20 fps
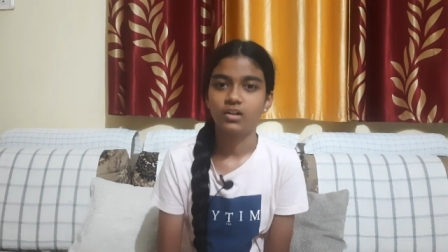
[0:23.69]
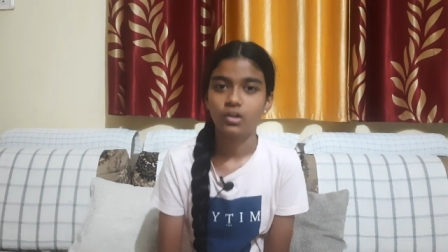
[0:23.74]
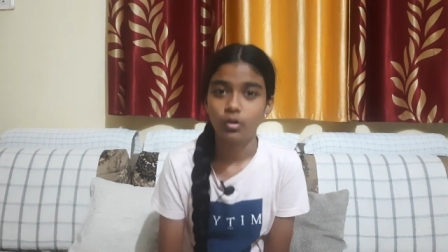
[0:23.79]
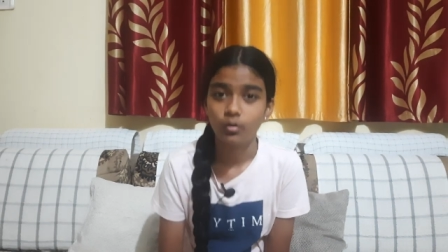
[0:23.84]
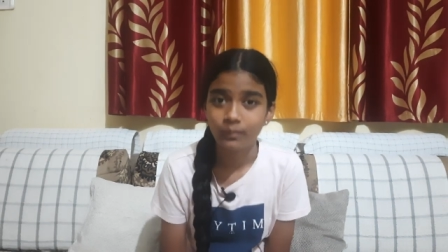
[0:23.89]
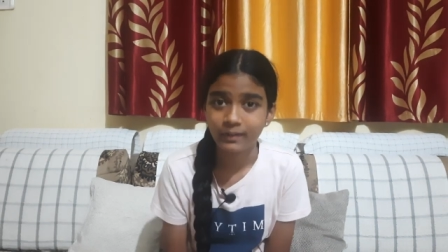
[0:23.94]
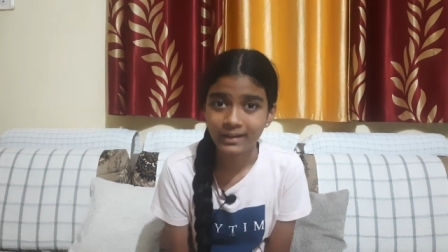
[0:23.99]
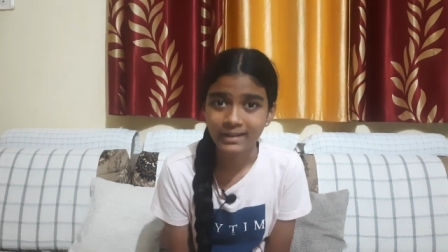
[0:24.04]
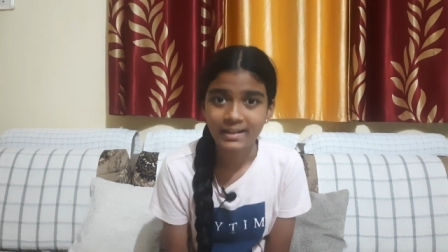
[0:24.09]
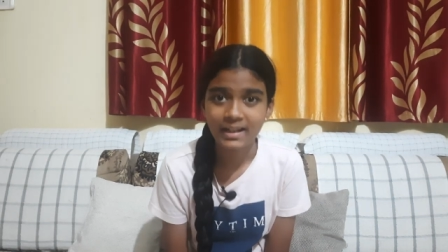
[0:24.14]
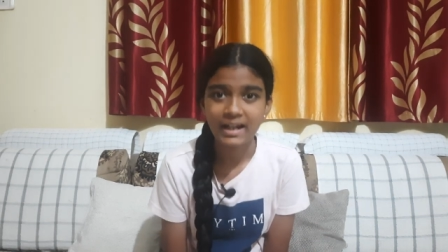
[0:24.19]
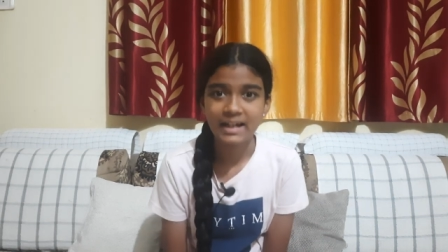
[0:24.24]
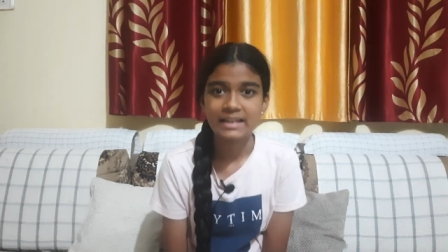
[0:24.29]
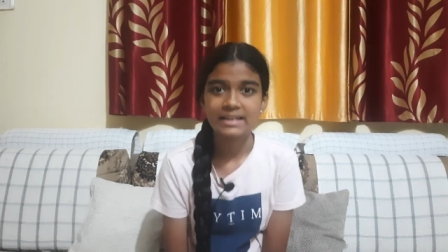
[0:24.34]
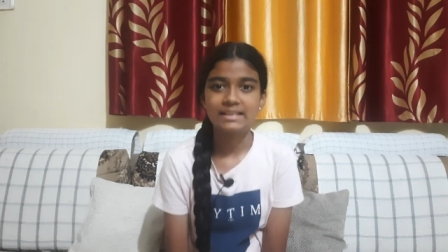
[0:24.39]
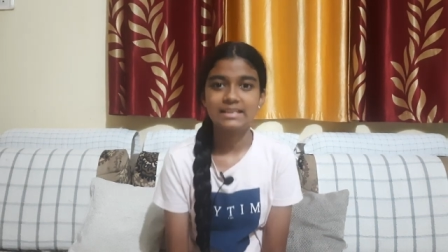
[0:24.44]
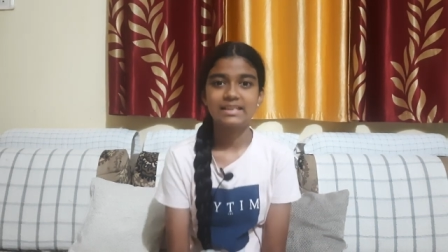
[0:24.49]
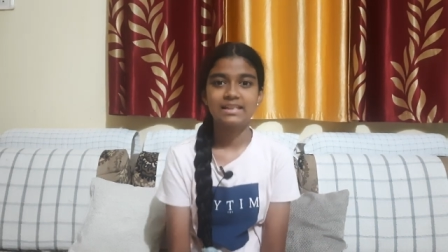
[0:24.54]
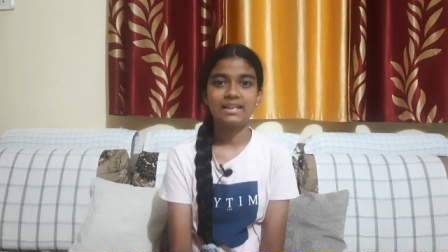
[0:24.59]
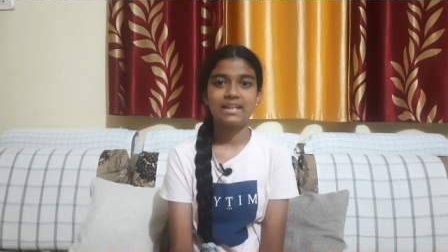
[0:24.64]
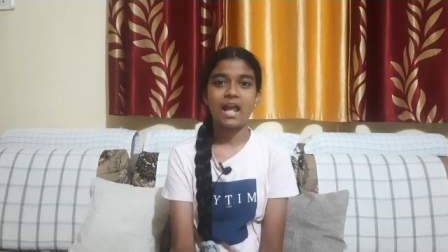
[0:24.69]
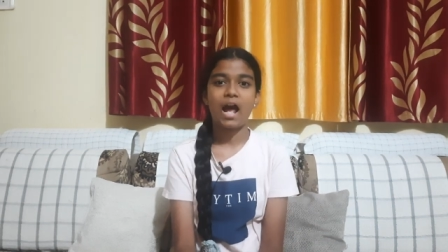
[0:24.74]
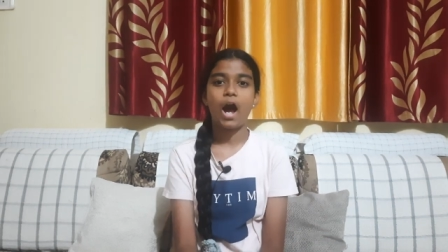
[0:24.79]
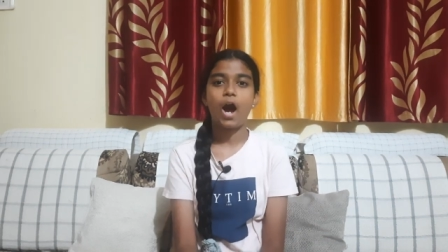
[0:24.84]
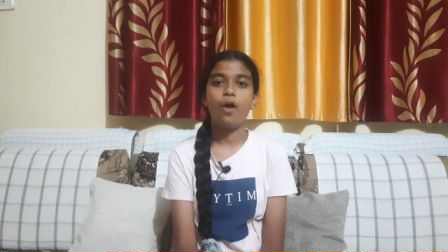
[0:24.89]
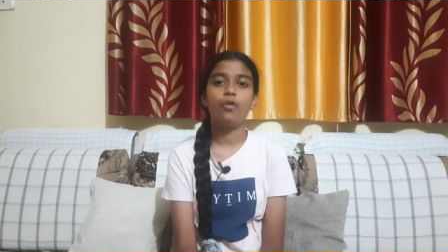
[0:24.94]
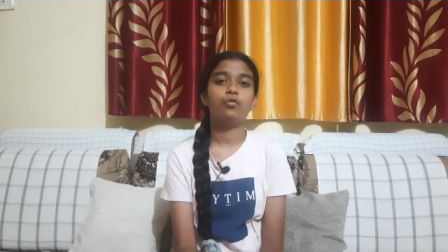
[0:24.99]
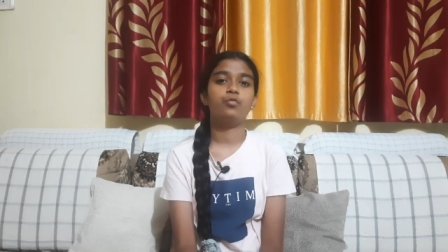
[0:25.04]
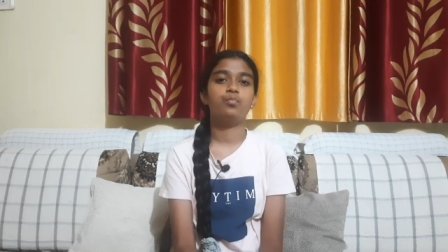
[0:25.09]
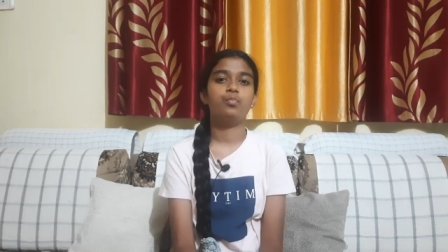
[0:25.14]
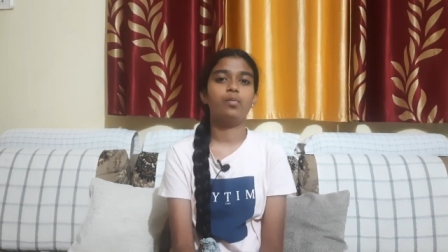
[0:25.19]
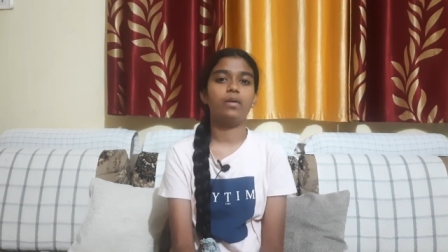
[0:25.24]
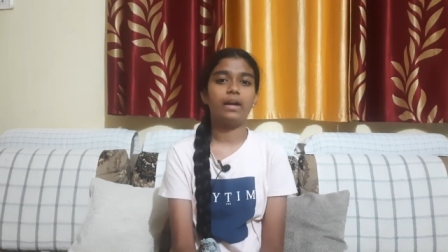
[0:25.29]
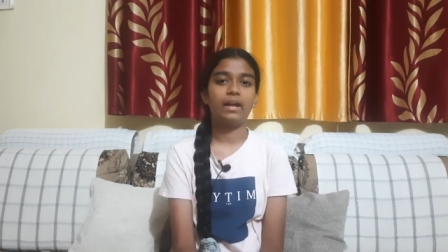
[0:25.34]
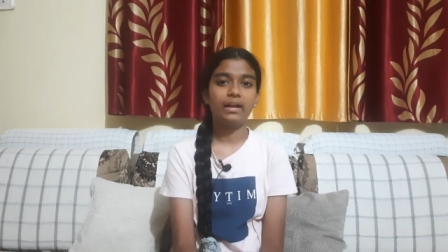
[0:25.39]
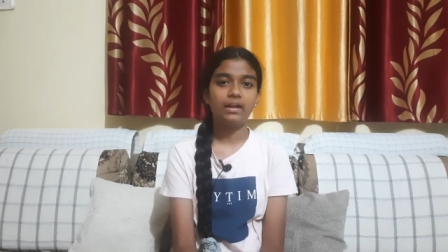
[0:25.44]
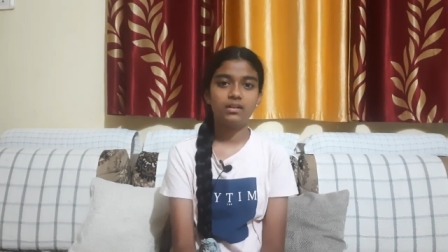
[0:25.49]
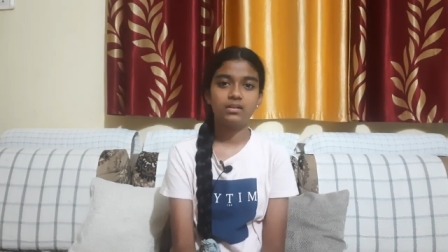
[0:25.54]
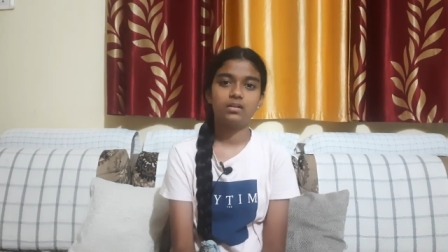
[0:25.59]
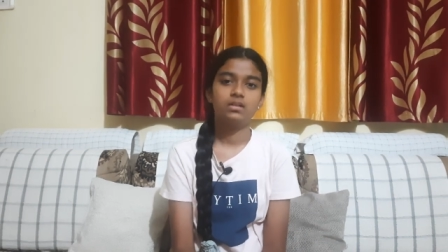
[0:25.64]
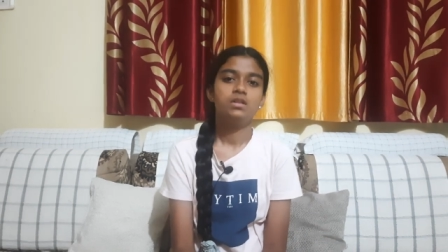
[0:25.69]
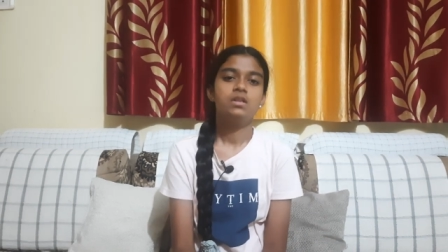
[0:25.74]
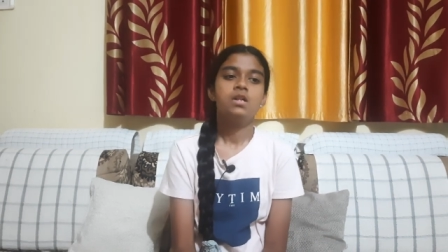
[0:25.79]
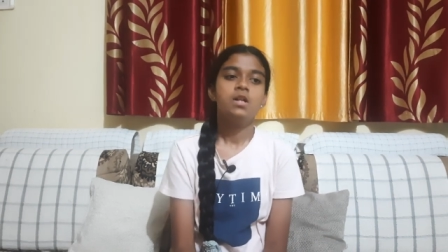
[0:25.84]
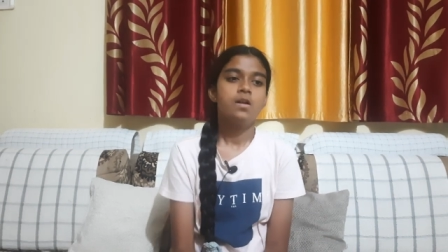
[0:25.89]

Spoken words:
COVID-19 outbreak?